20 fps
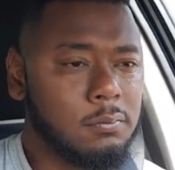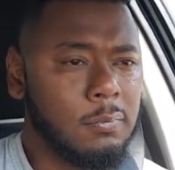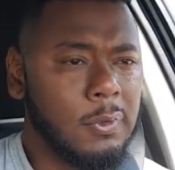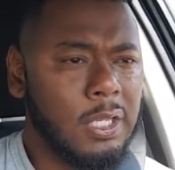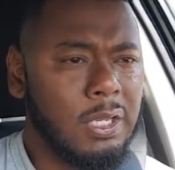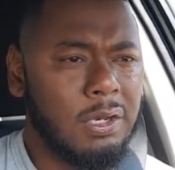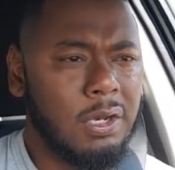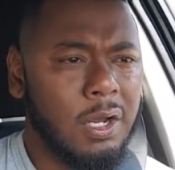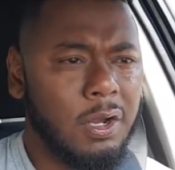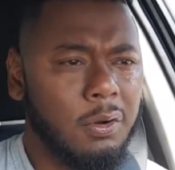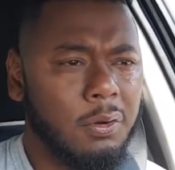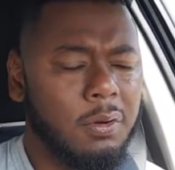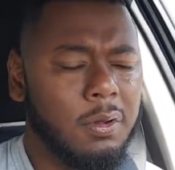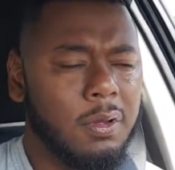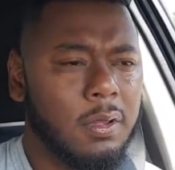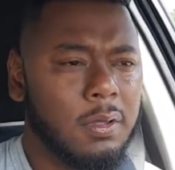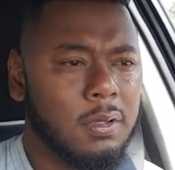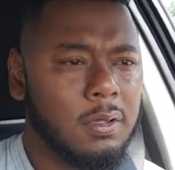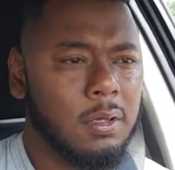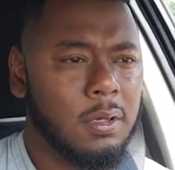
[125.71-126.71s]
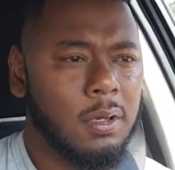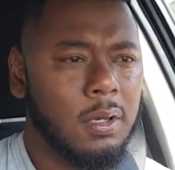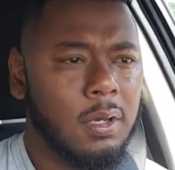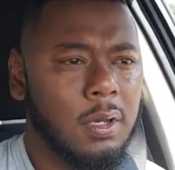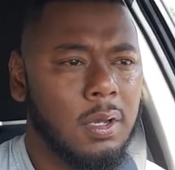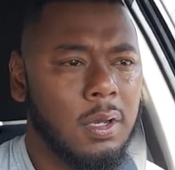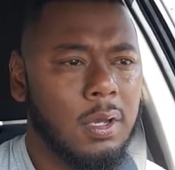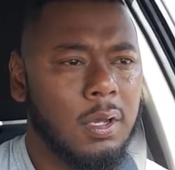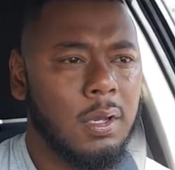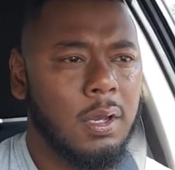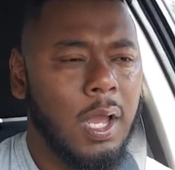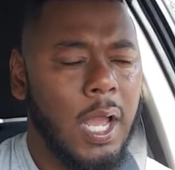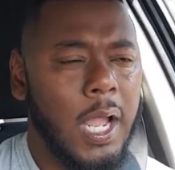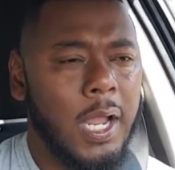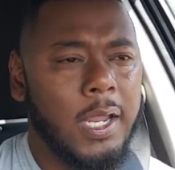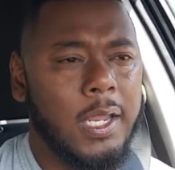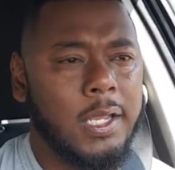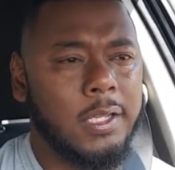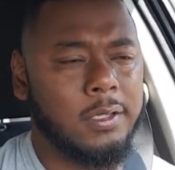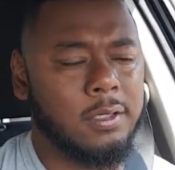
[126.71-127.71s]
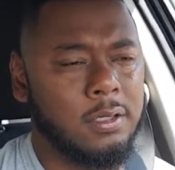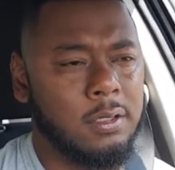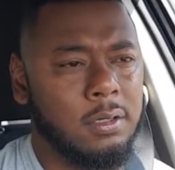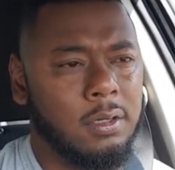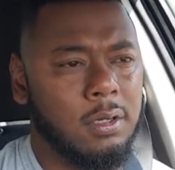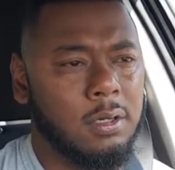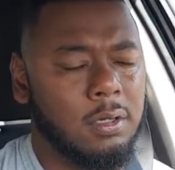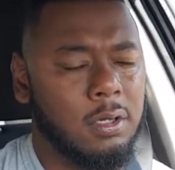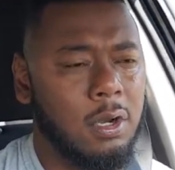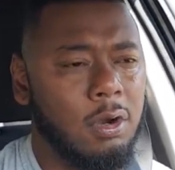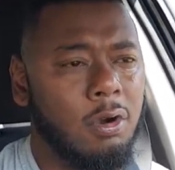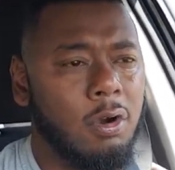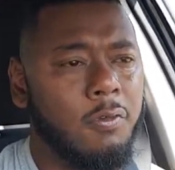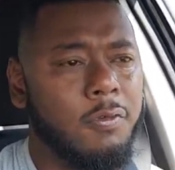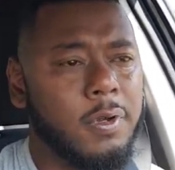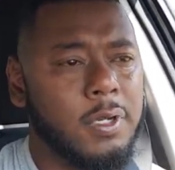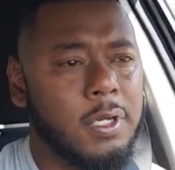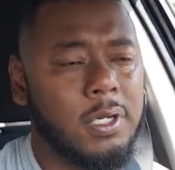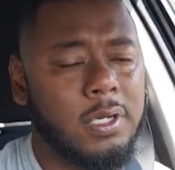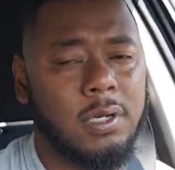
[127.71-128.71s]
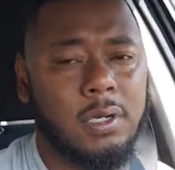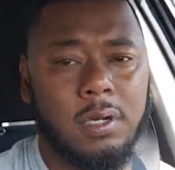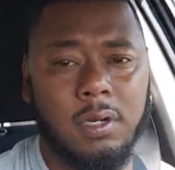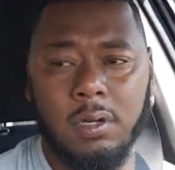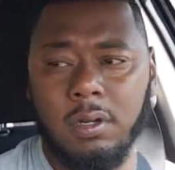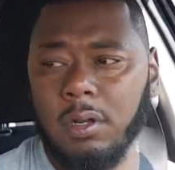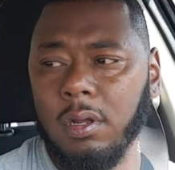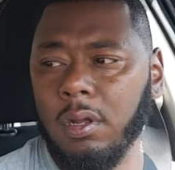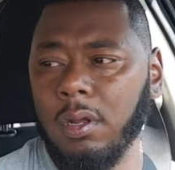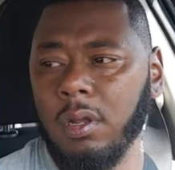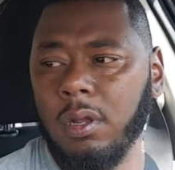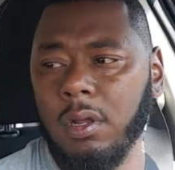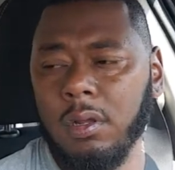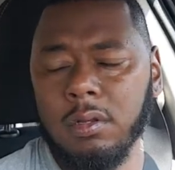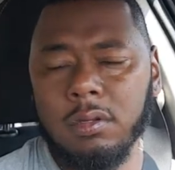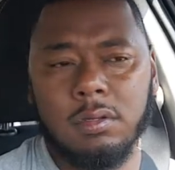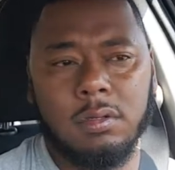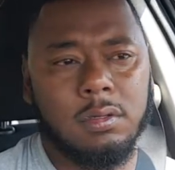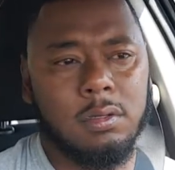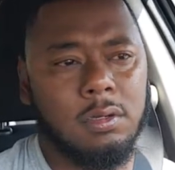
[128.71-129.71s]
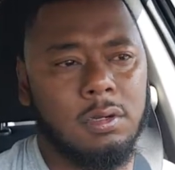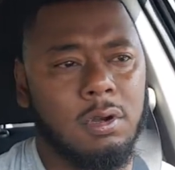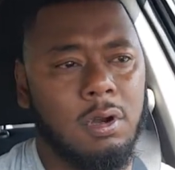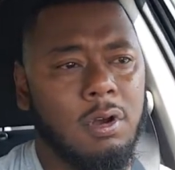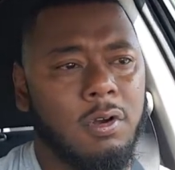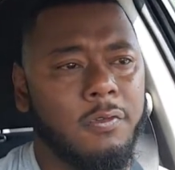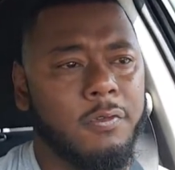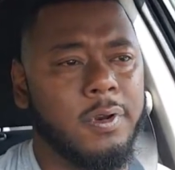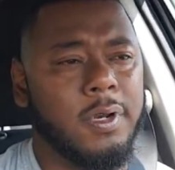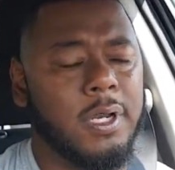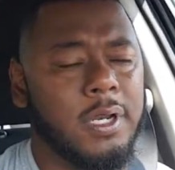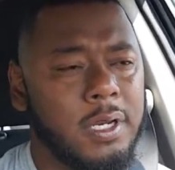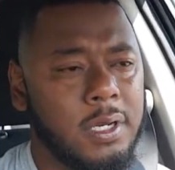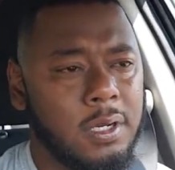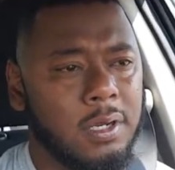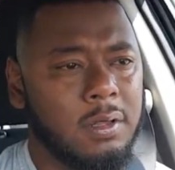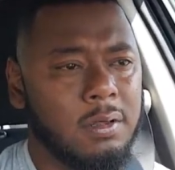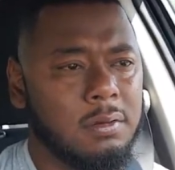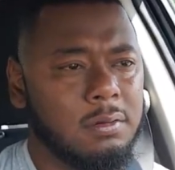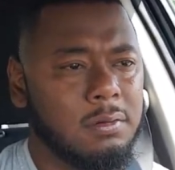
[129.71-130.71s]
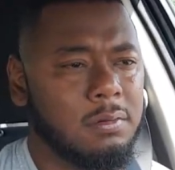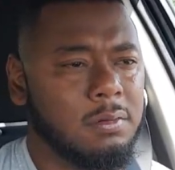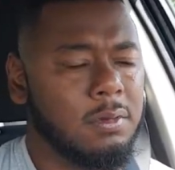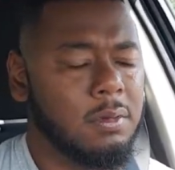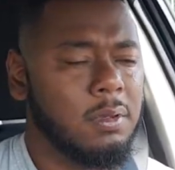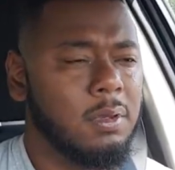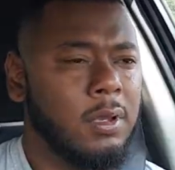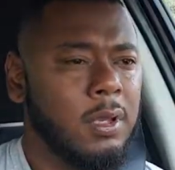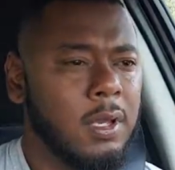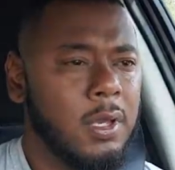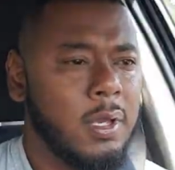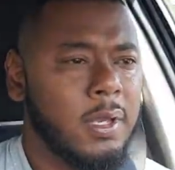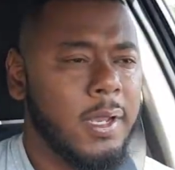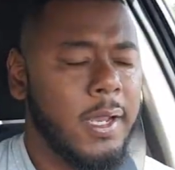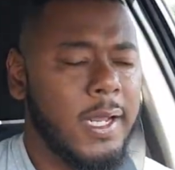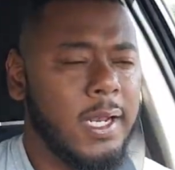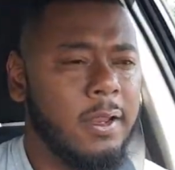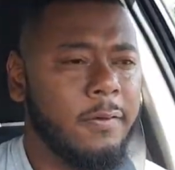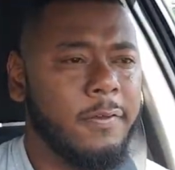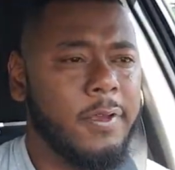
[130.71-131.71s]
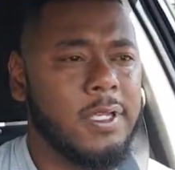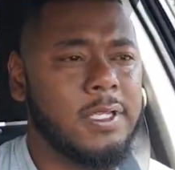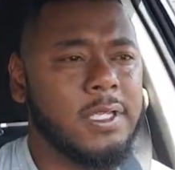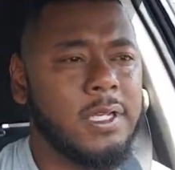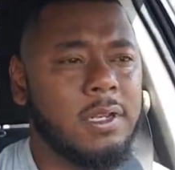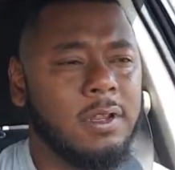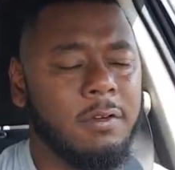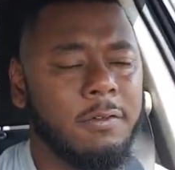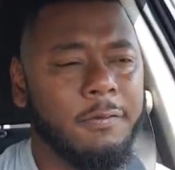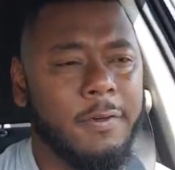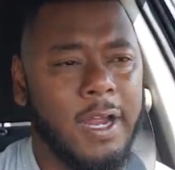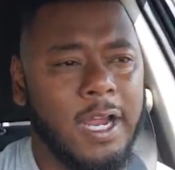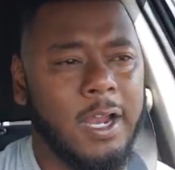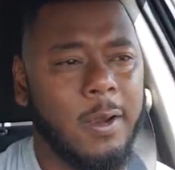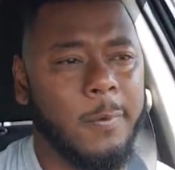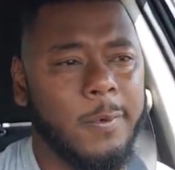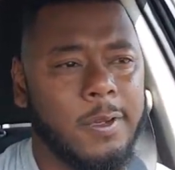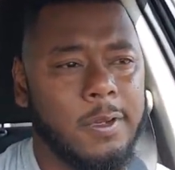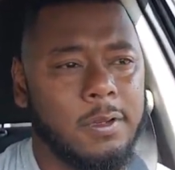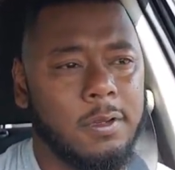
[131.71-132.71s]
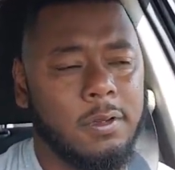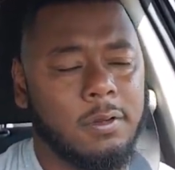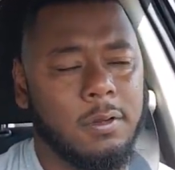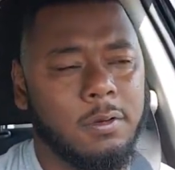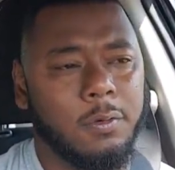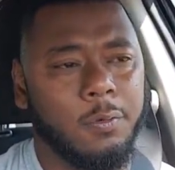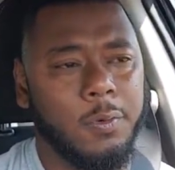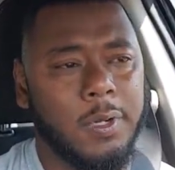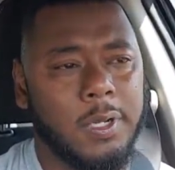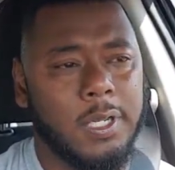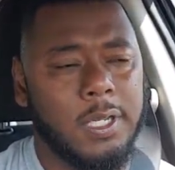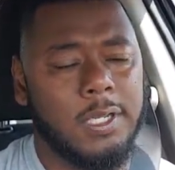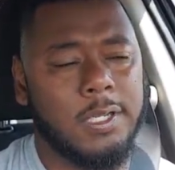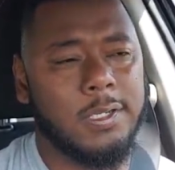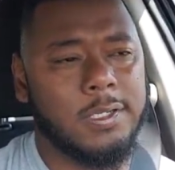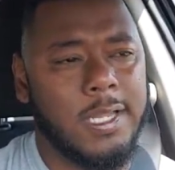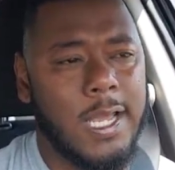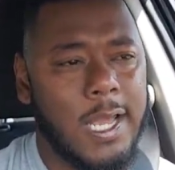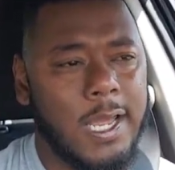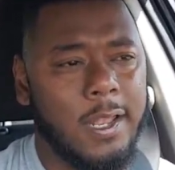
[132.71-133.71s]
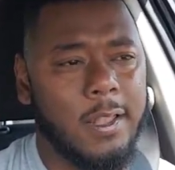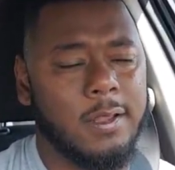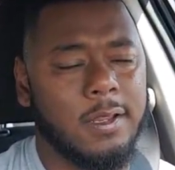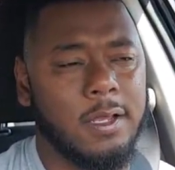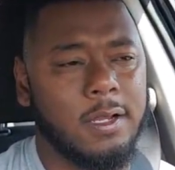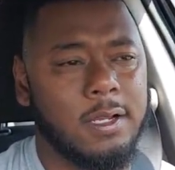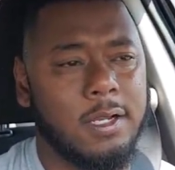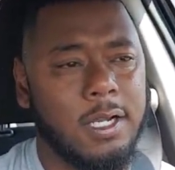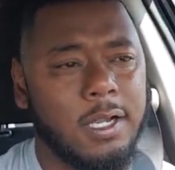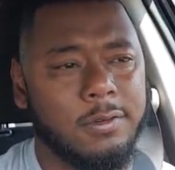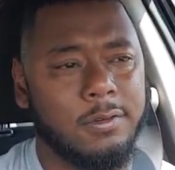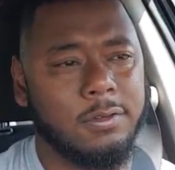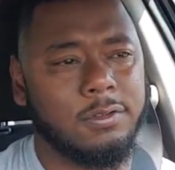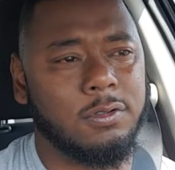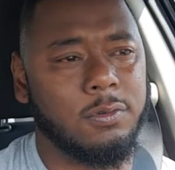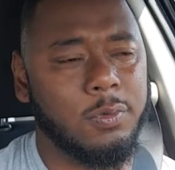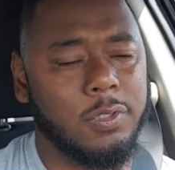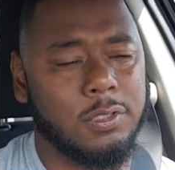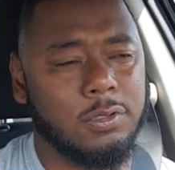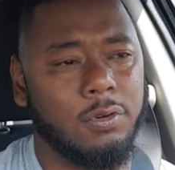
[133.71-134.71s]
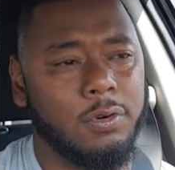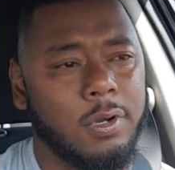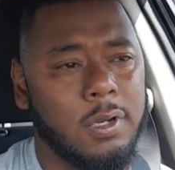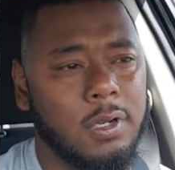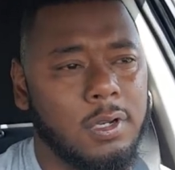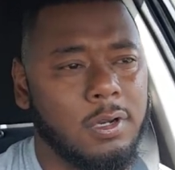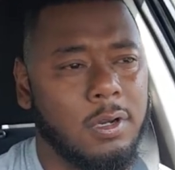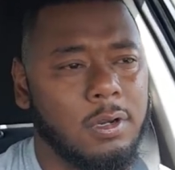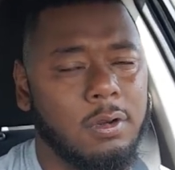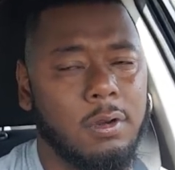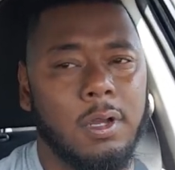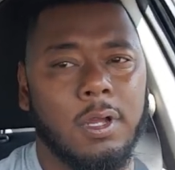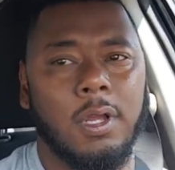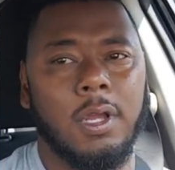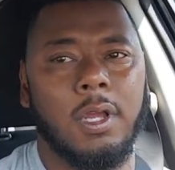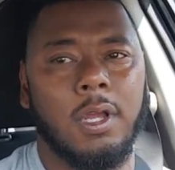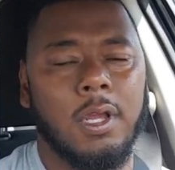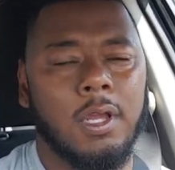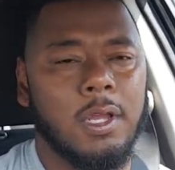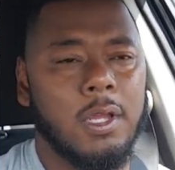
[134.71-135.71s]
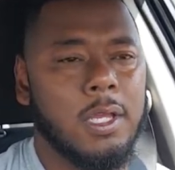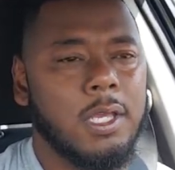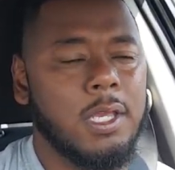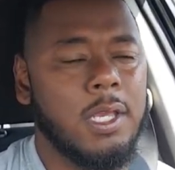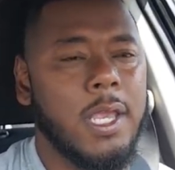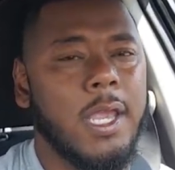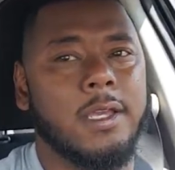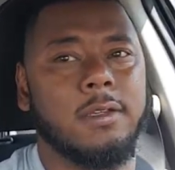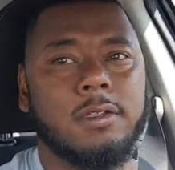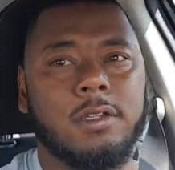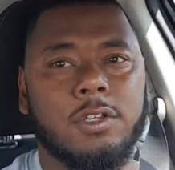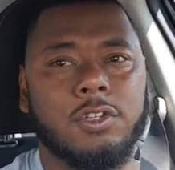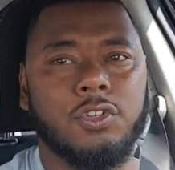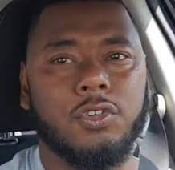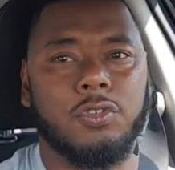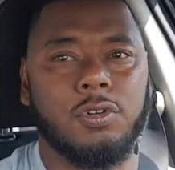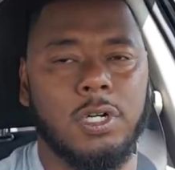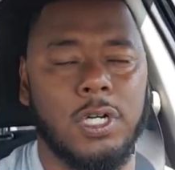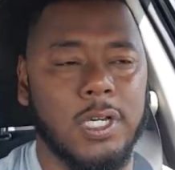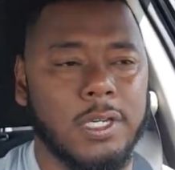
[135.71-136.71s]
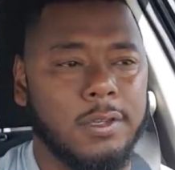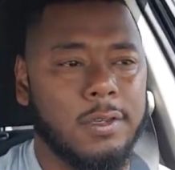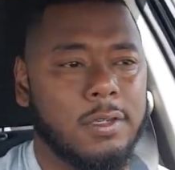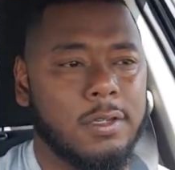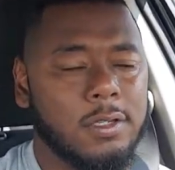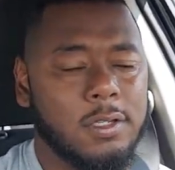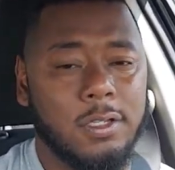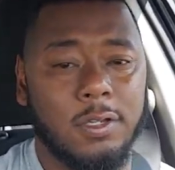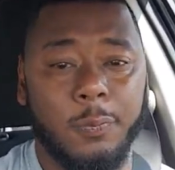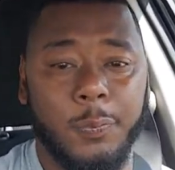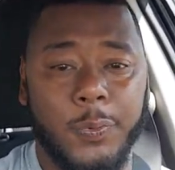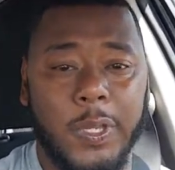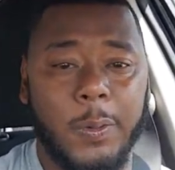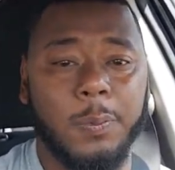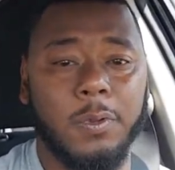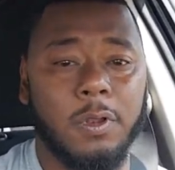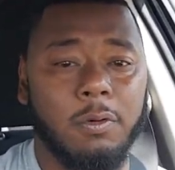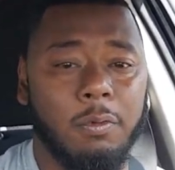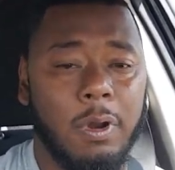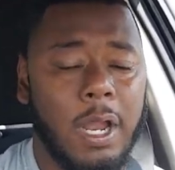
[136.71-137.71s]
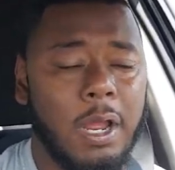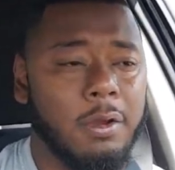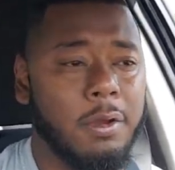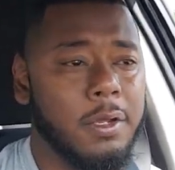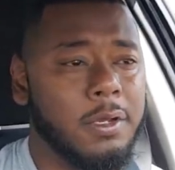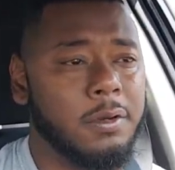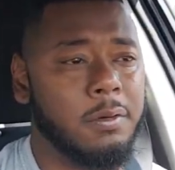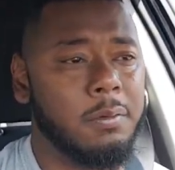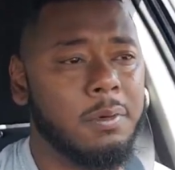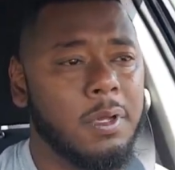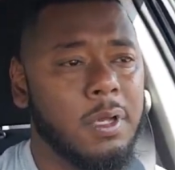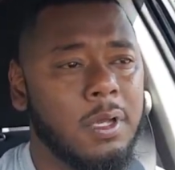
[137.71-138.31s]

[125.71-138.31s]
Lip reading: You know, I get to go over here, go over there. And if he's in an environment where he's not accustomed to what's going on, he has to trust the people around him